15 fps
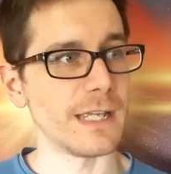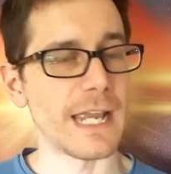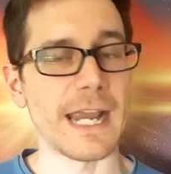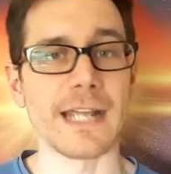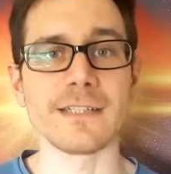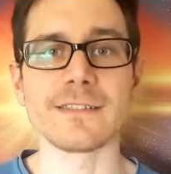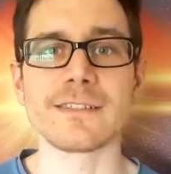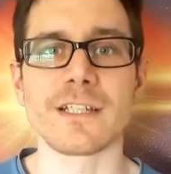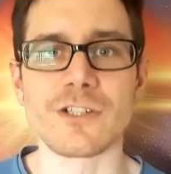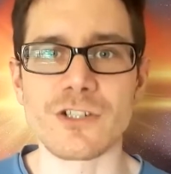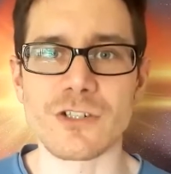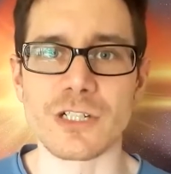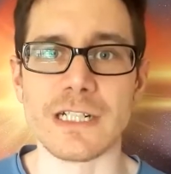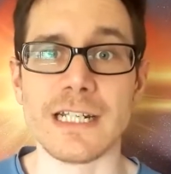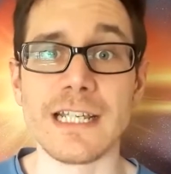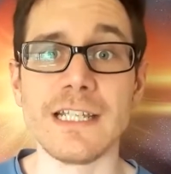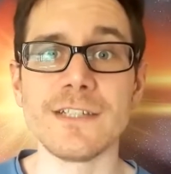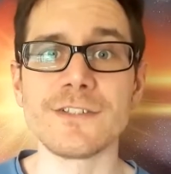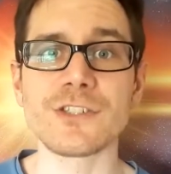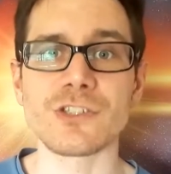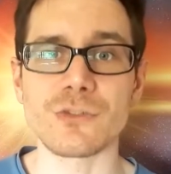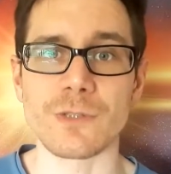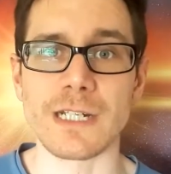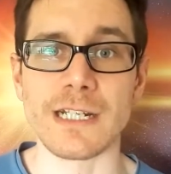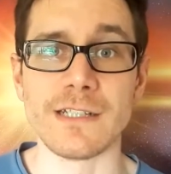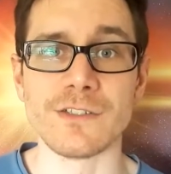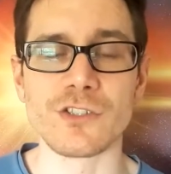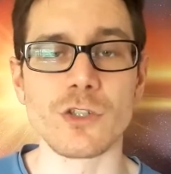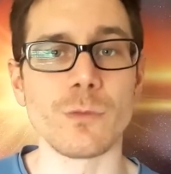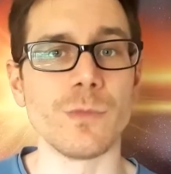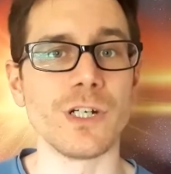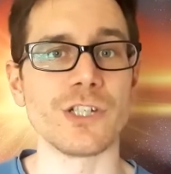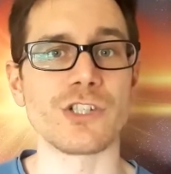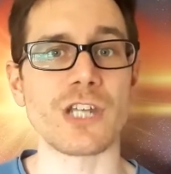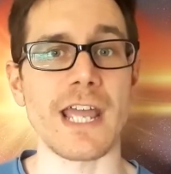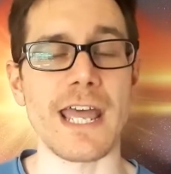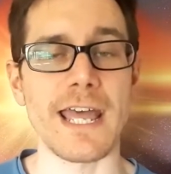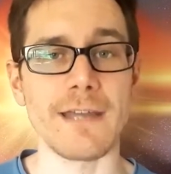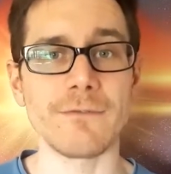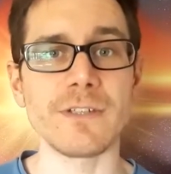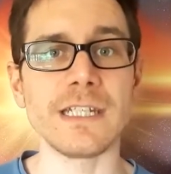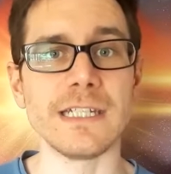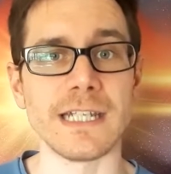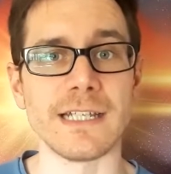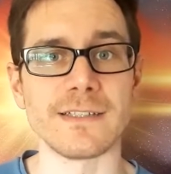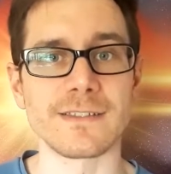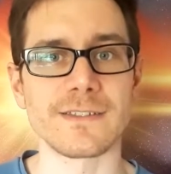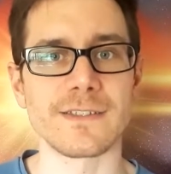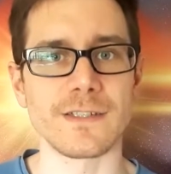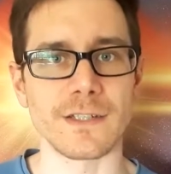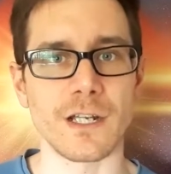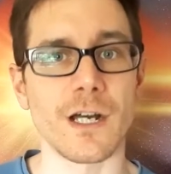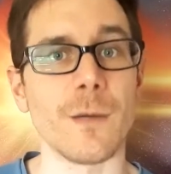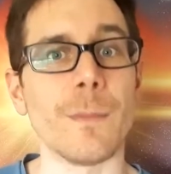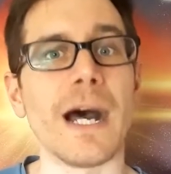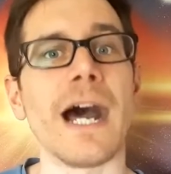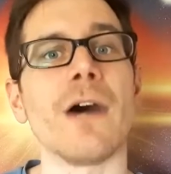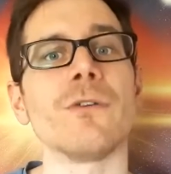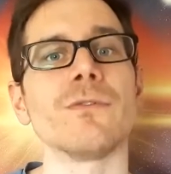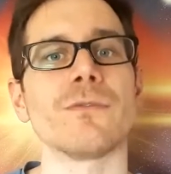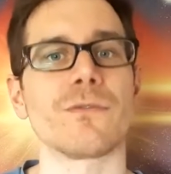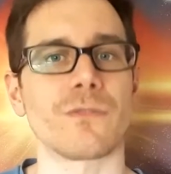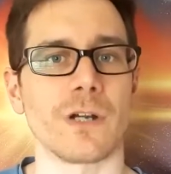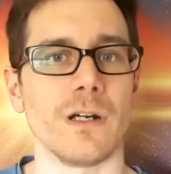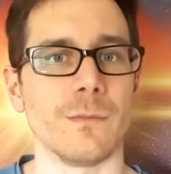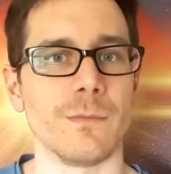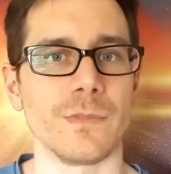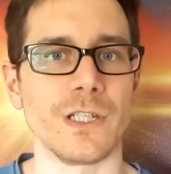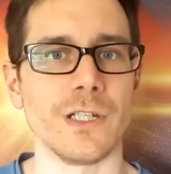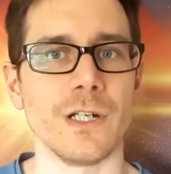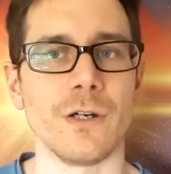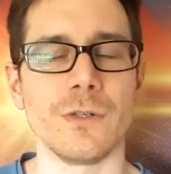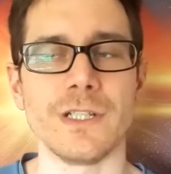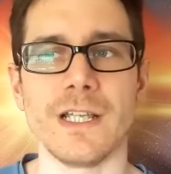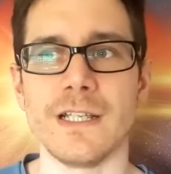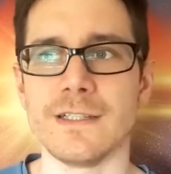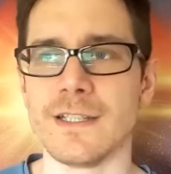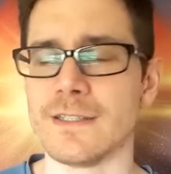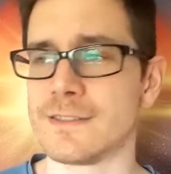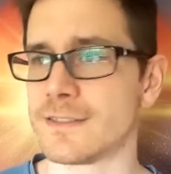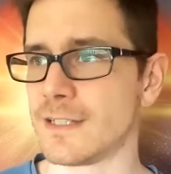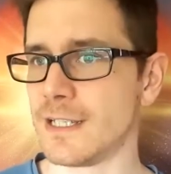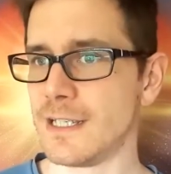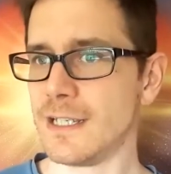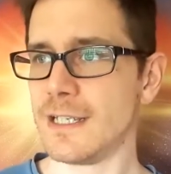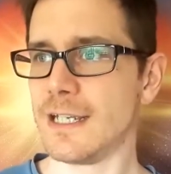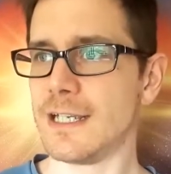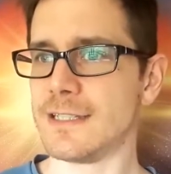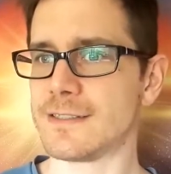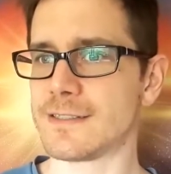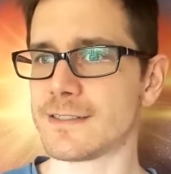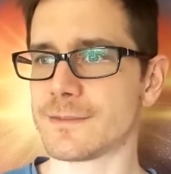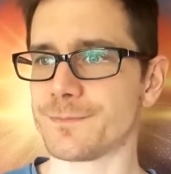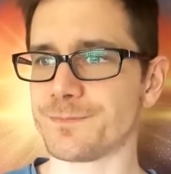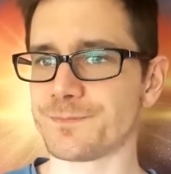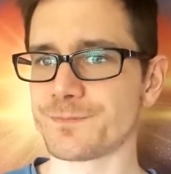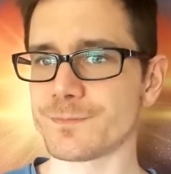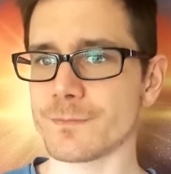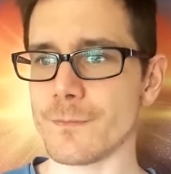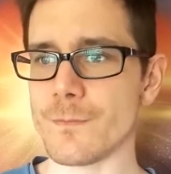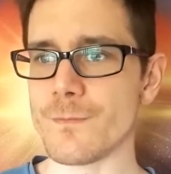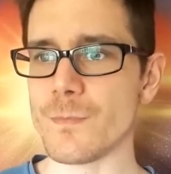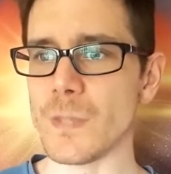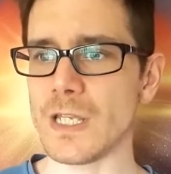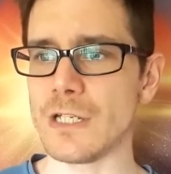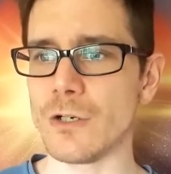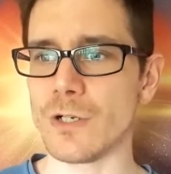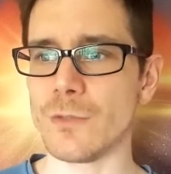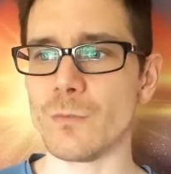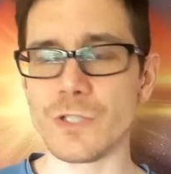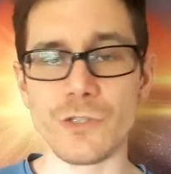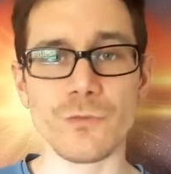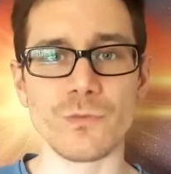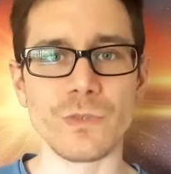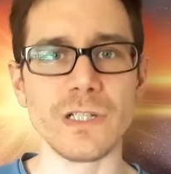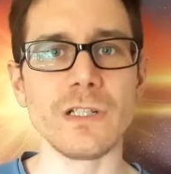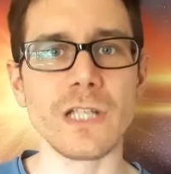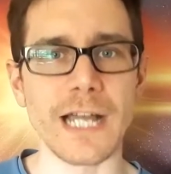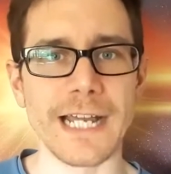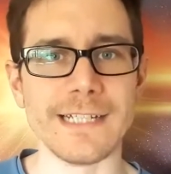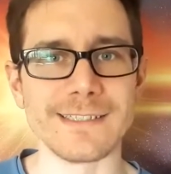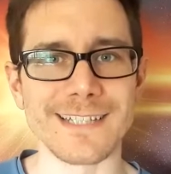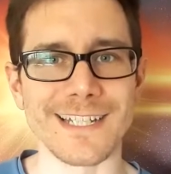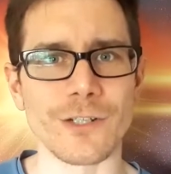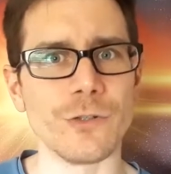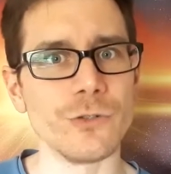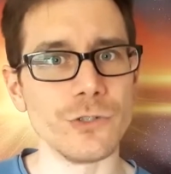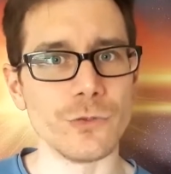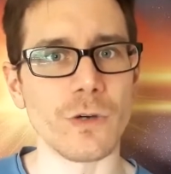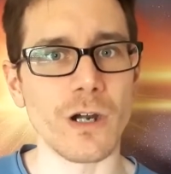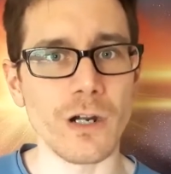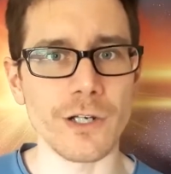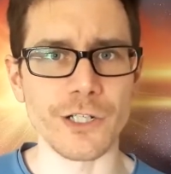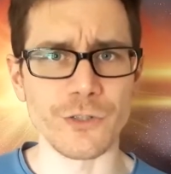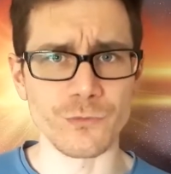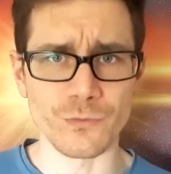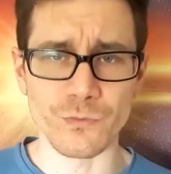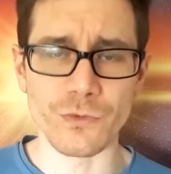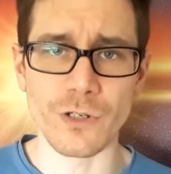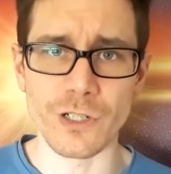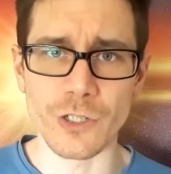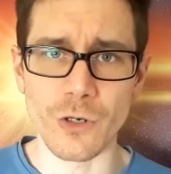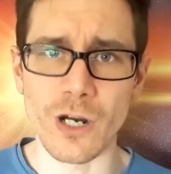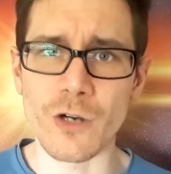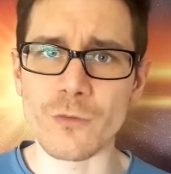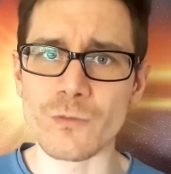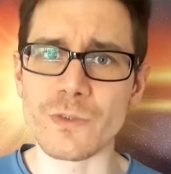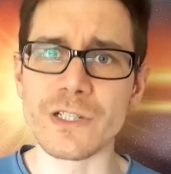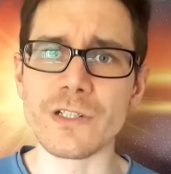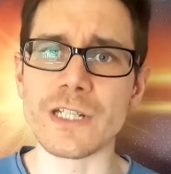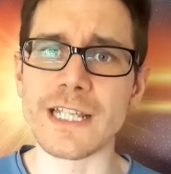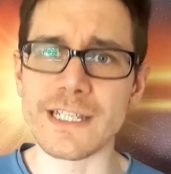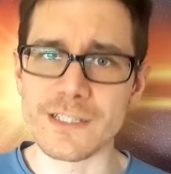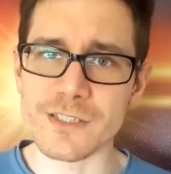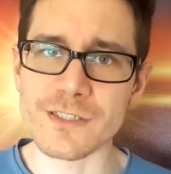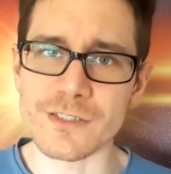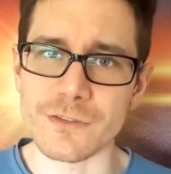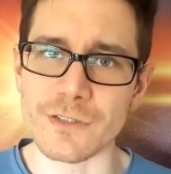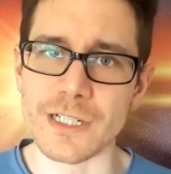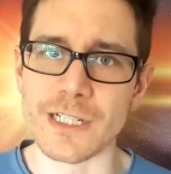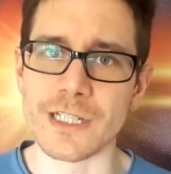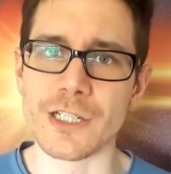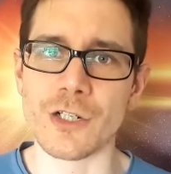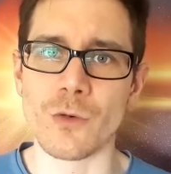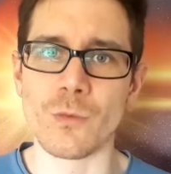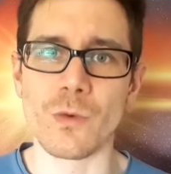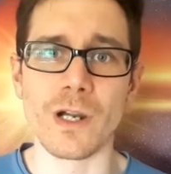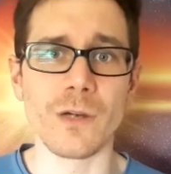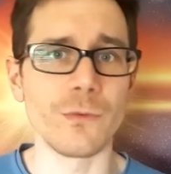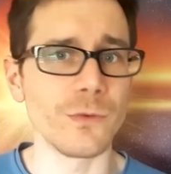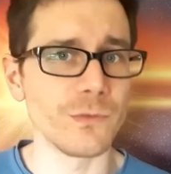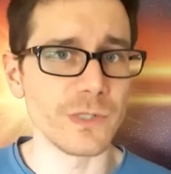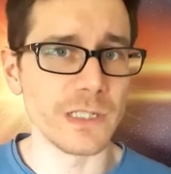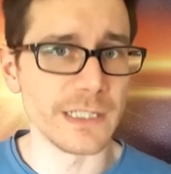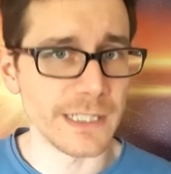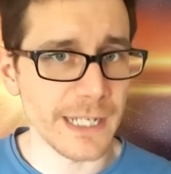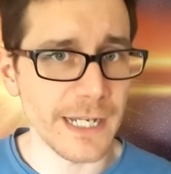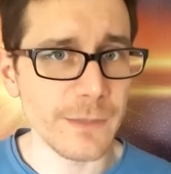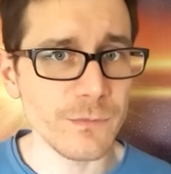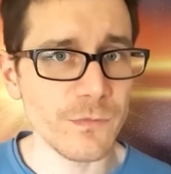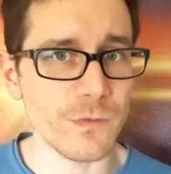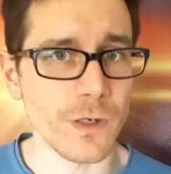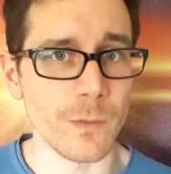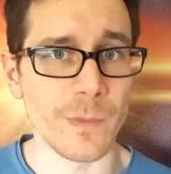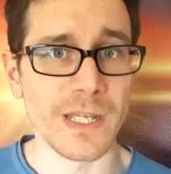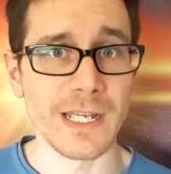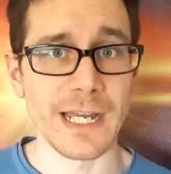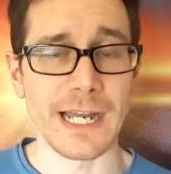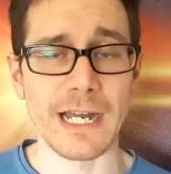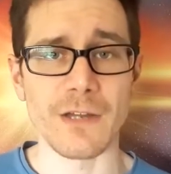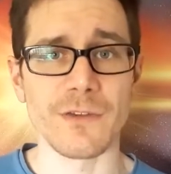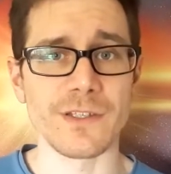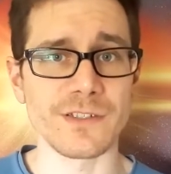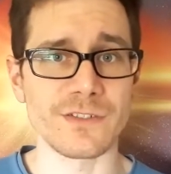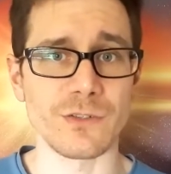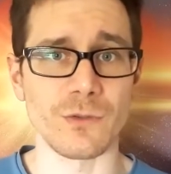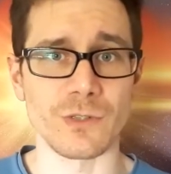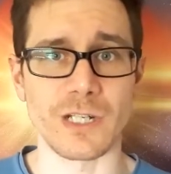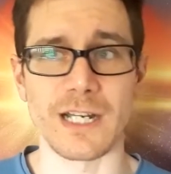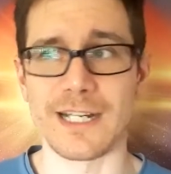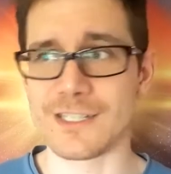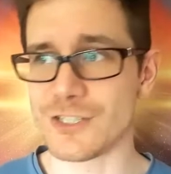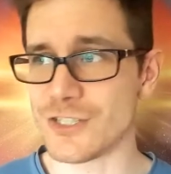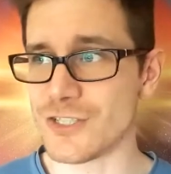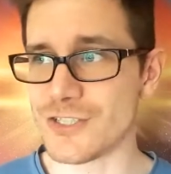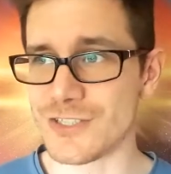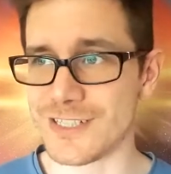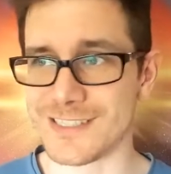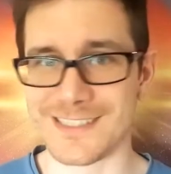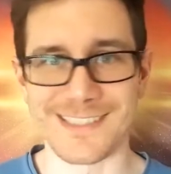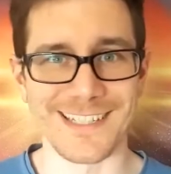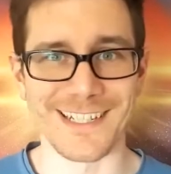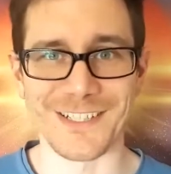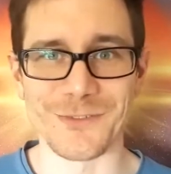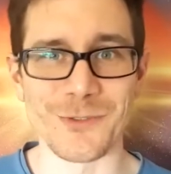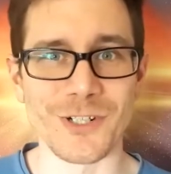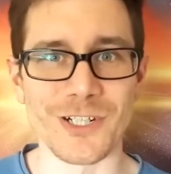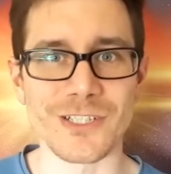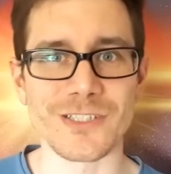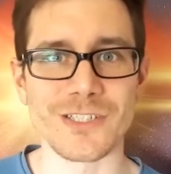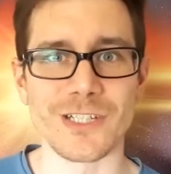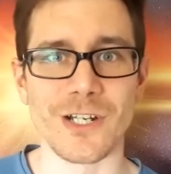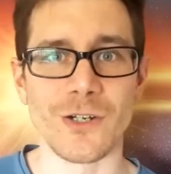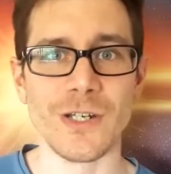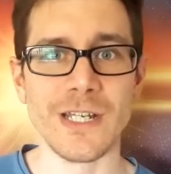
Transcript: ancestry and history and so much heaviness to come out from. It's and when you realize like who you are, our real history, where we really came from, how this whole consciousness thing works, you